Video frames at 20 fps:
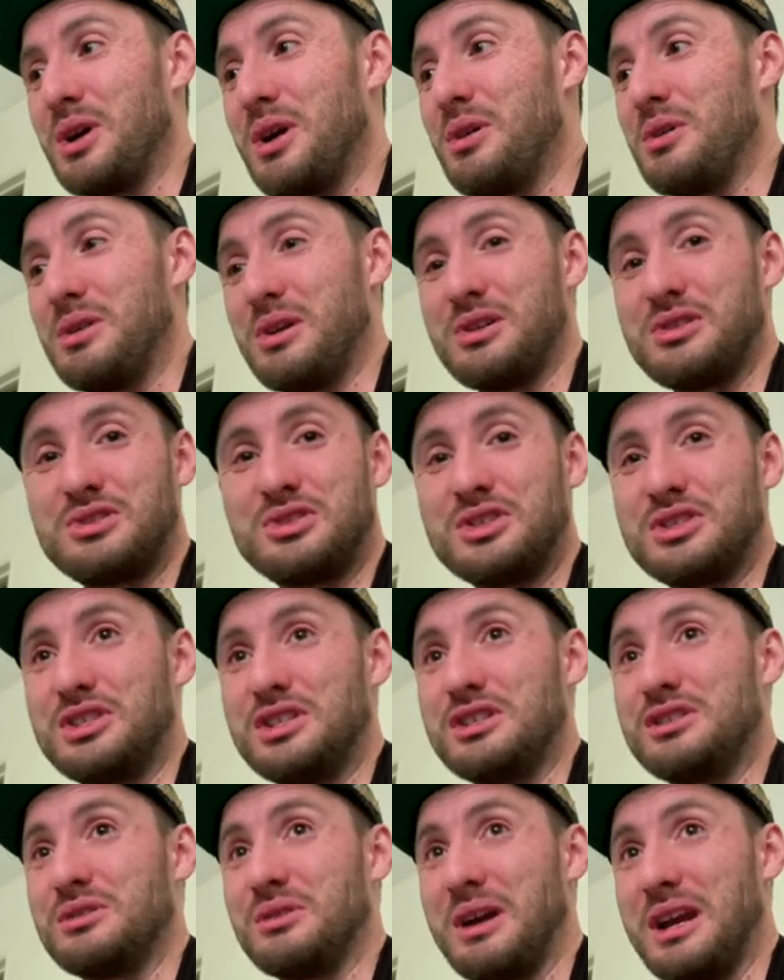there's just
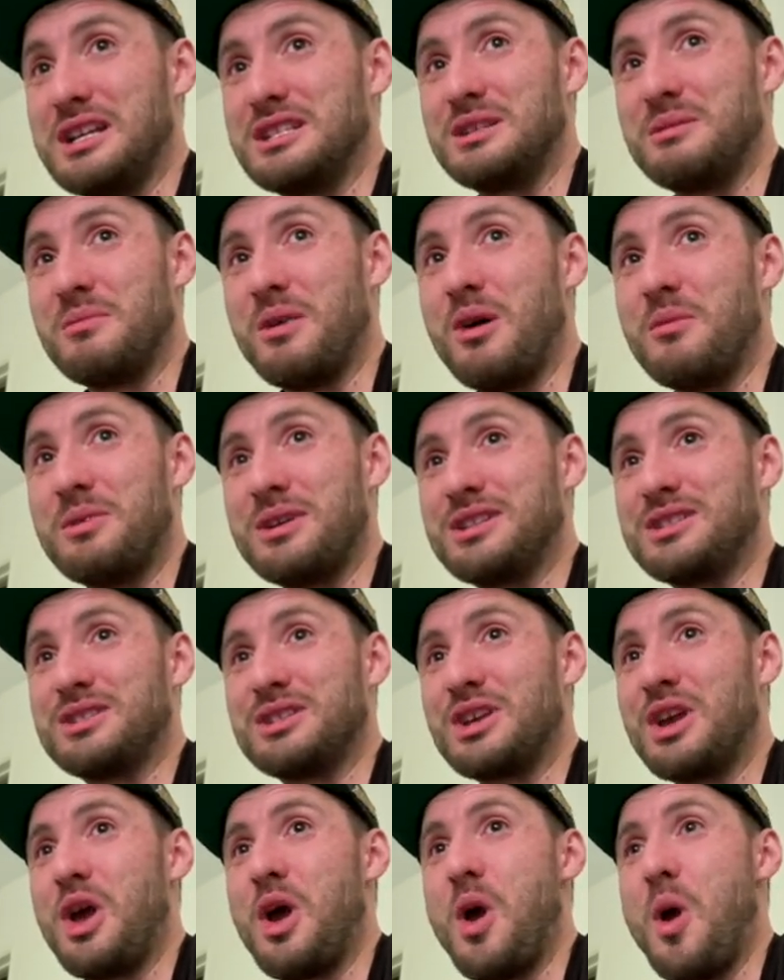these crazy
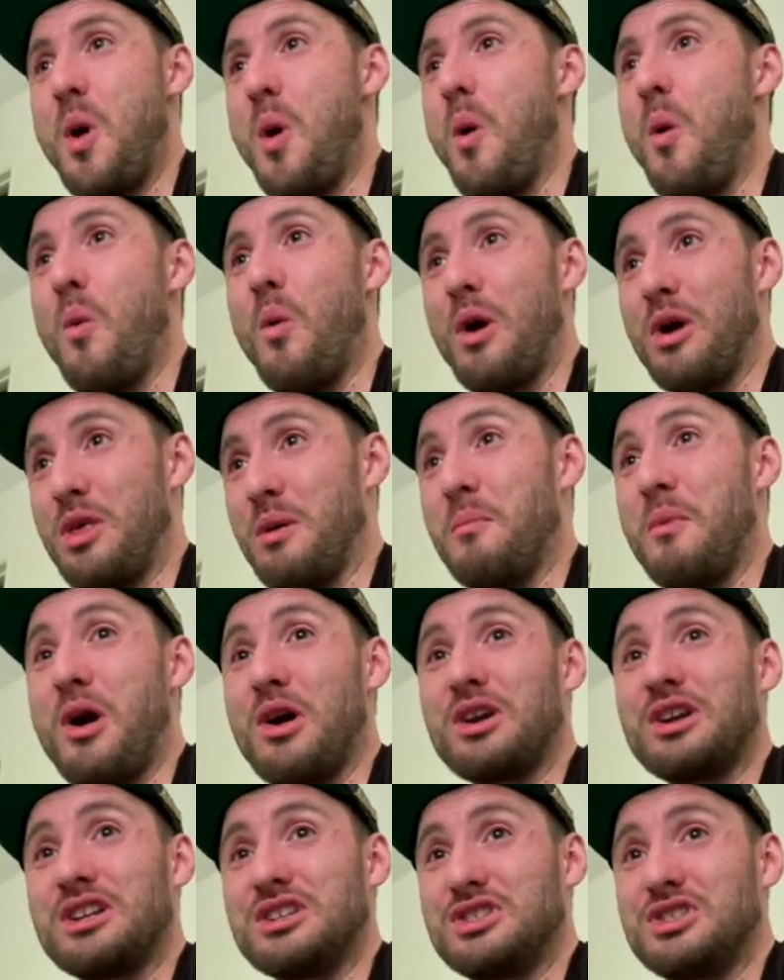moments where the
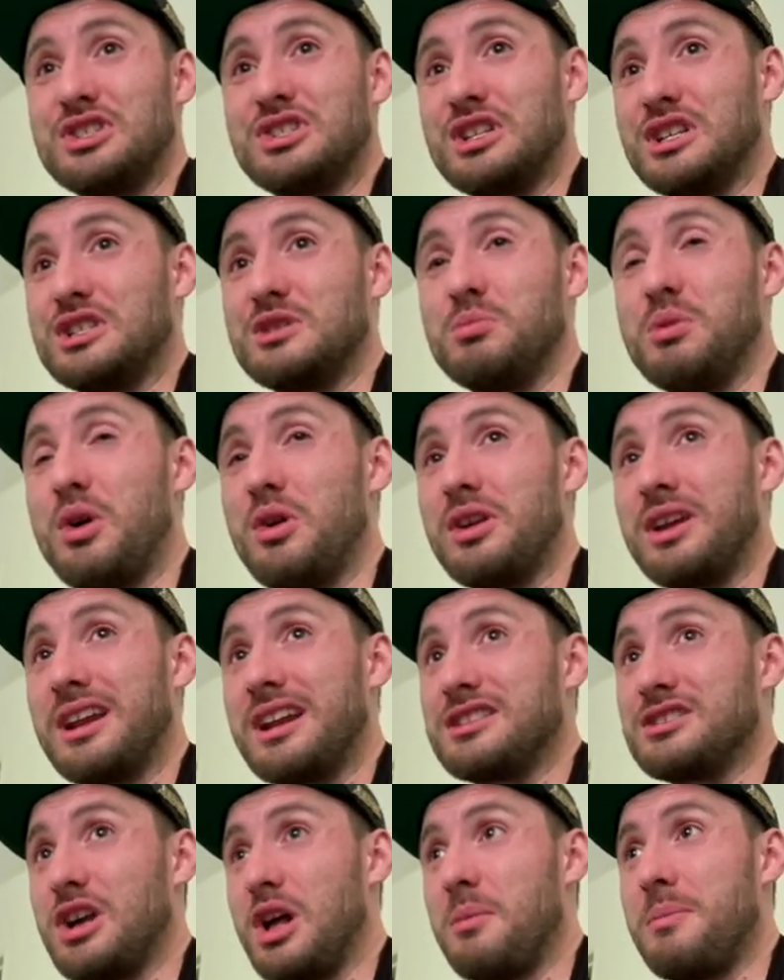market is just exploding, and
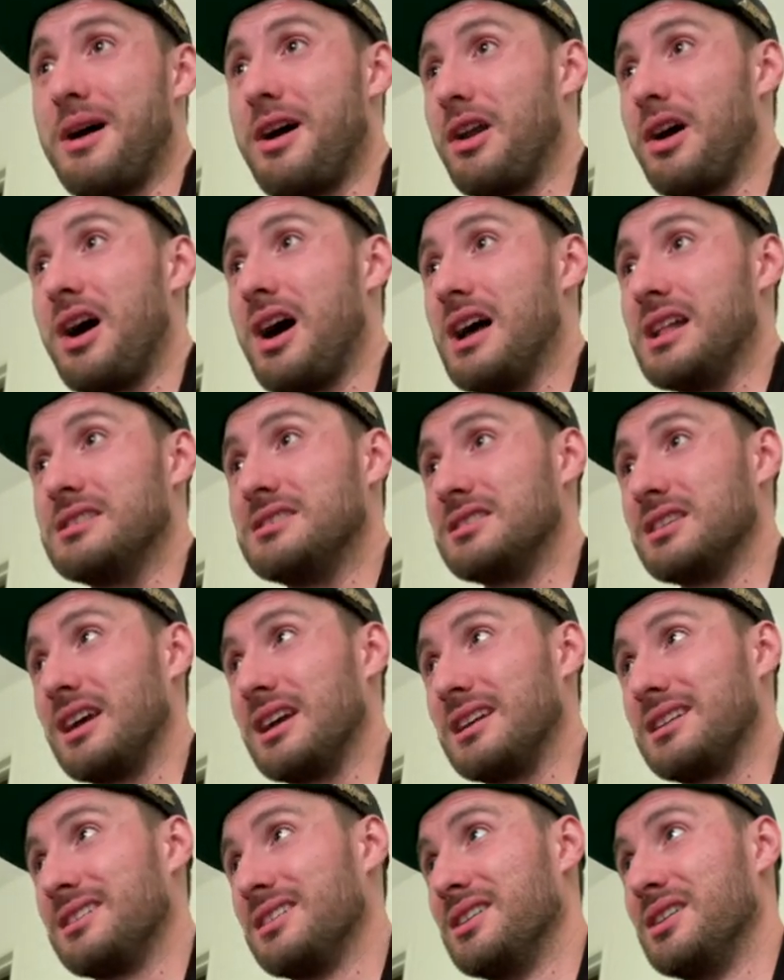it's all about odds.
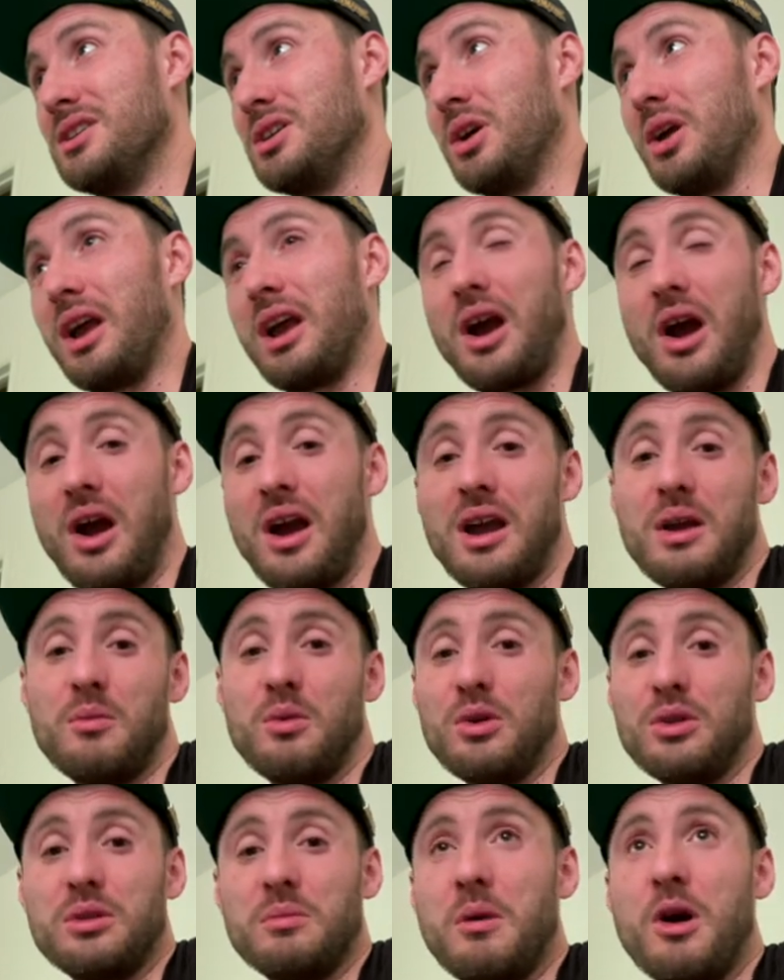Like, you're like, all right,
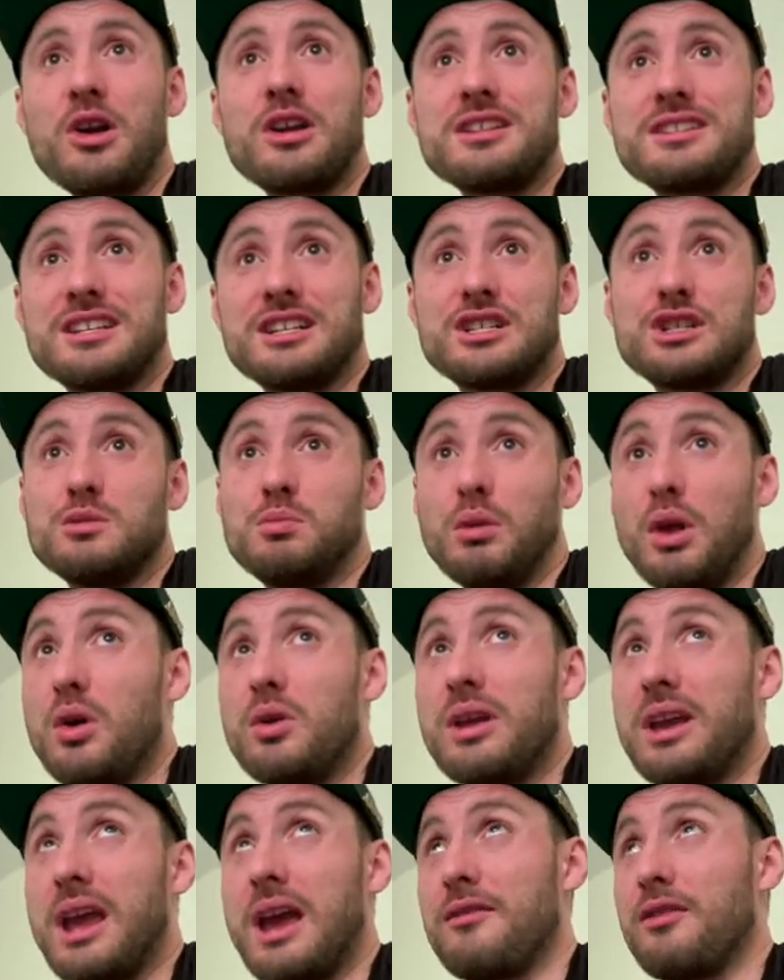well, the market's
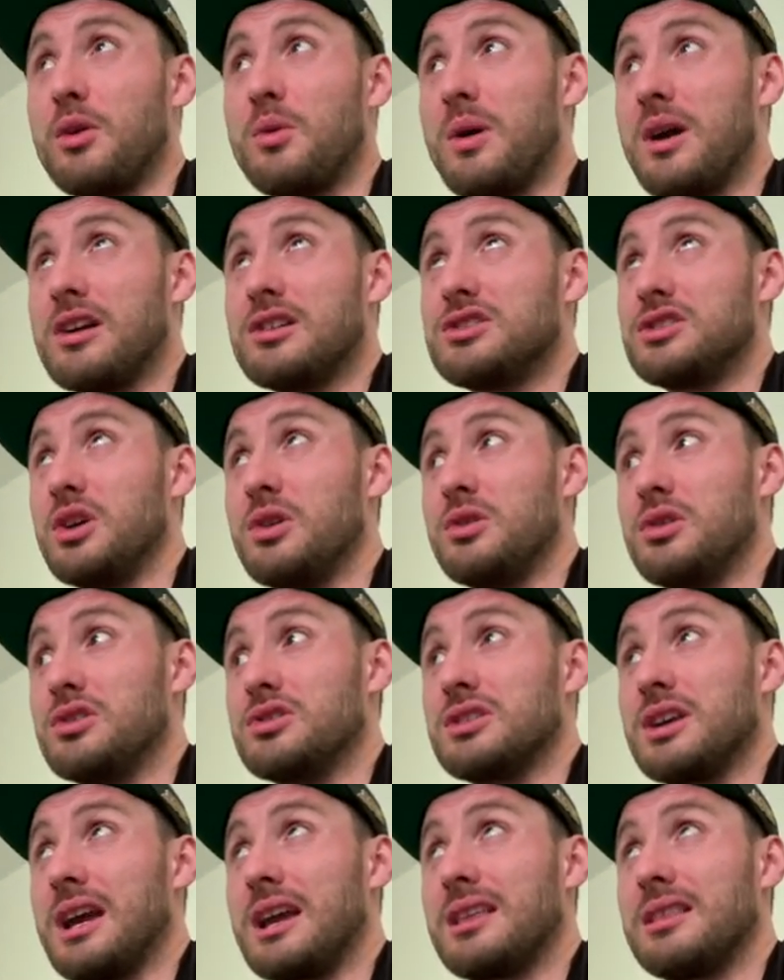exploding everywhere. So
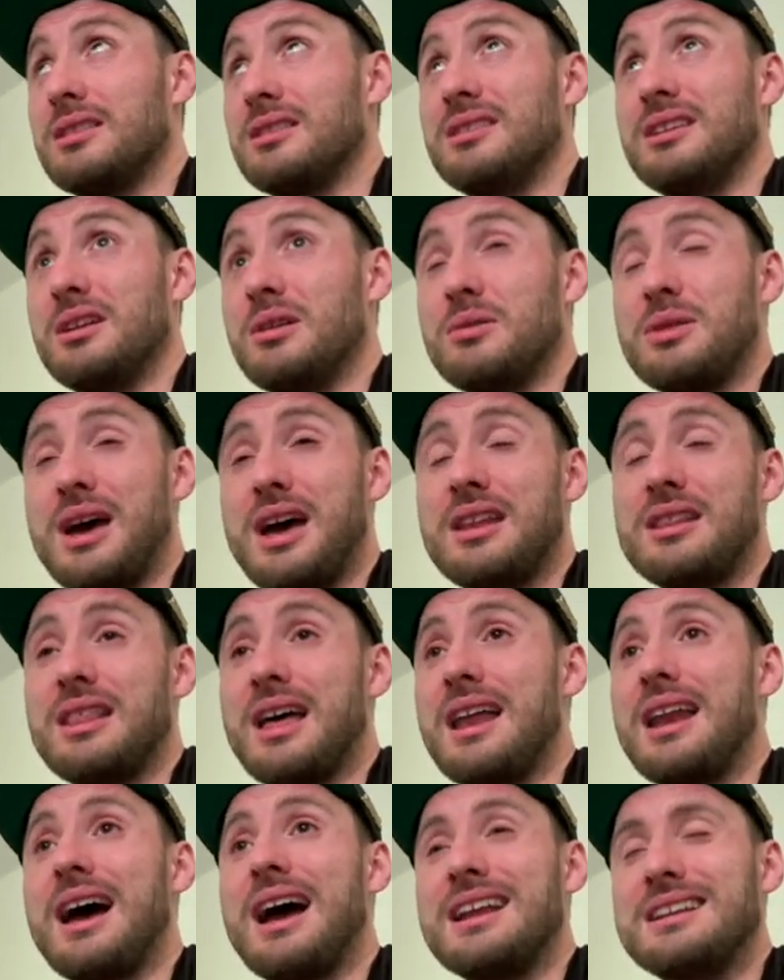there's like,
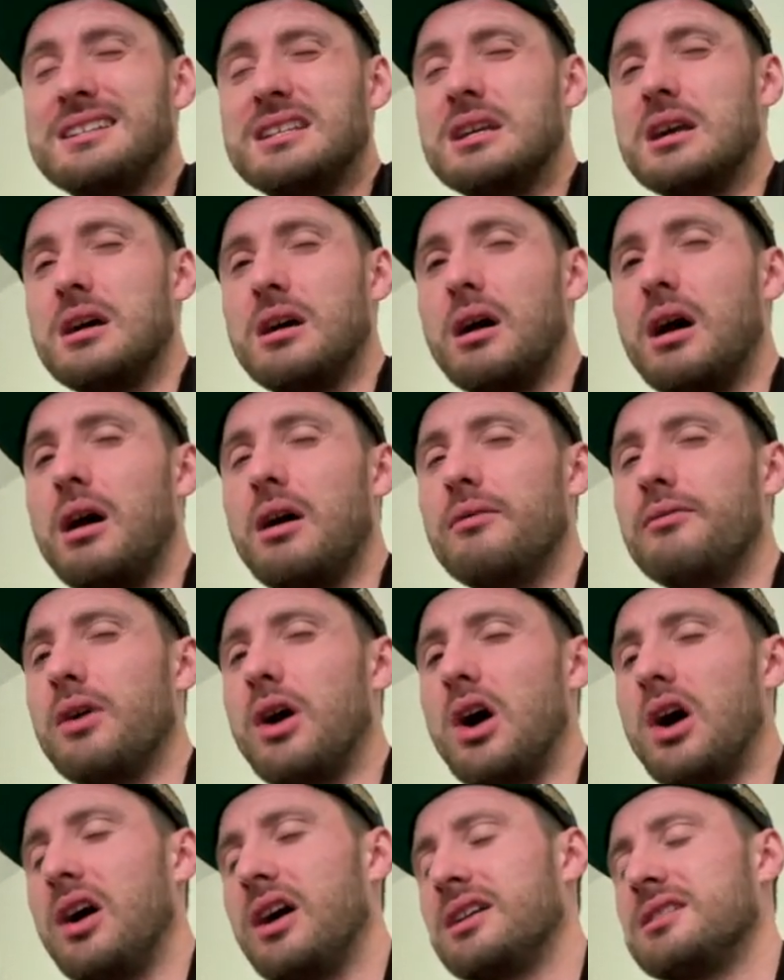that idea of
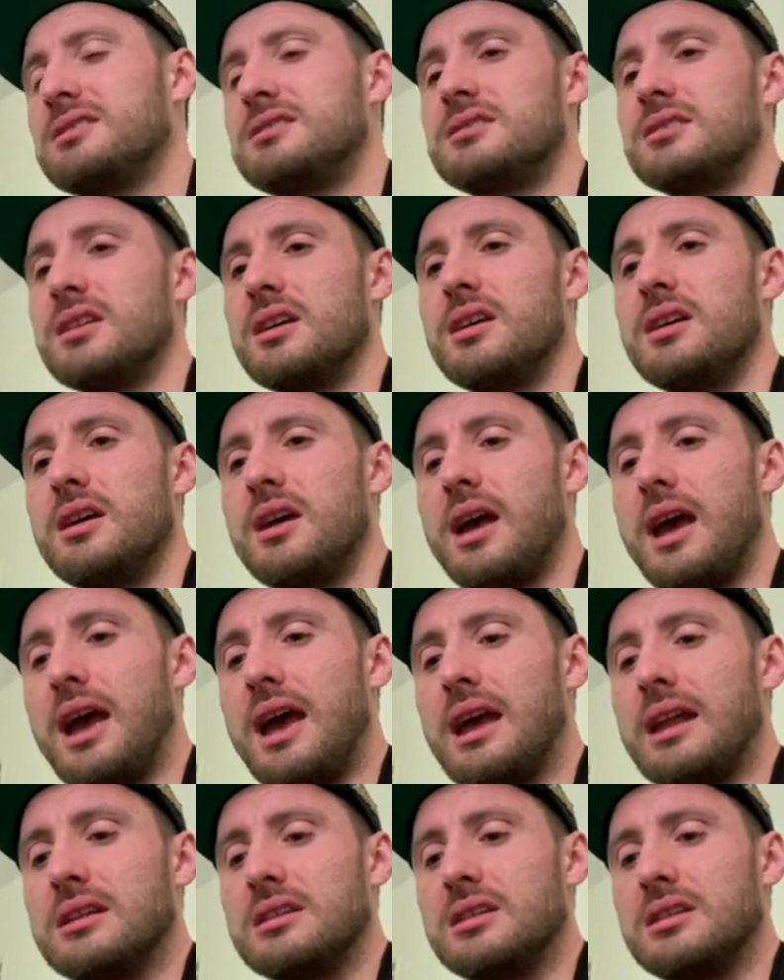odds, and,